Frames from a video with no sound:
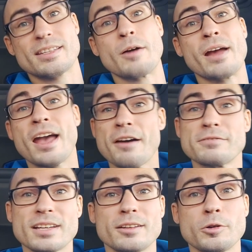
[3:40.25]
Now, I have
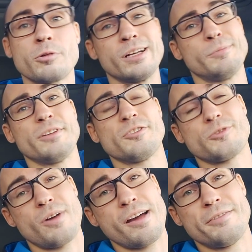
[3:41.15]
done quite a bit of
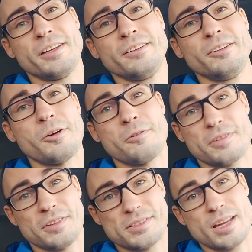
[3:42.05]
driving
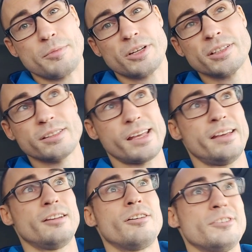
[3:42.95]
over the summer,
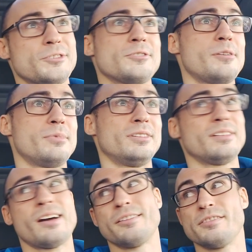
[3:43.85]
and also I've been
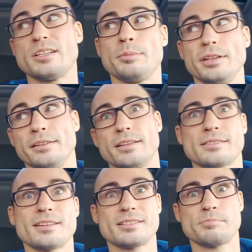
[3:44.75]
kind of doubling
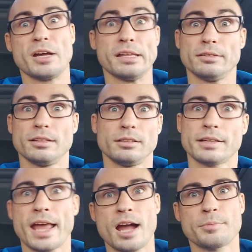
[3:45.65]
this as my little
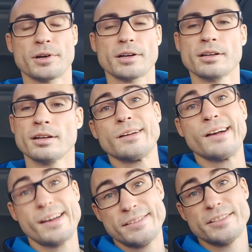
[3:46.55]
camper.
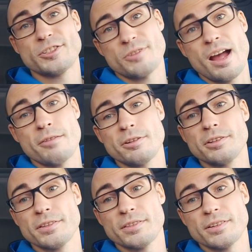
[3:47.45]
I did
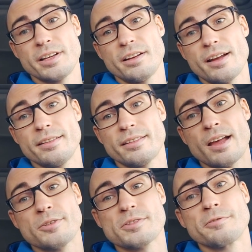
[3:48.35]
travel
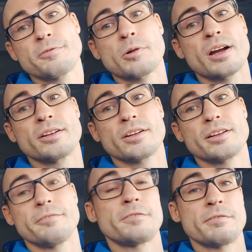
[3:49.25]

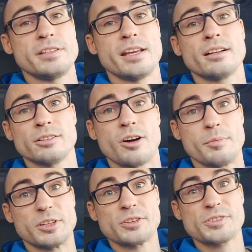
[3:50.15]
39,458
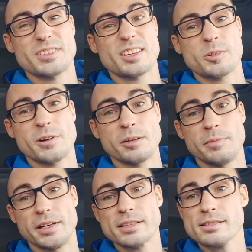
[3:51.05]
kilometers, so that's quite a
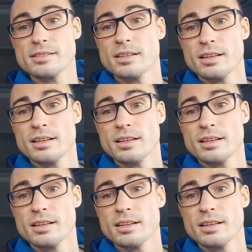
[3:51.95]
bit.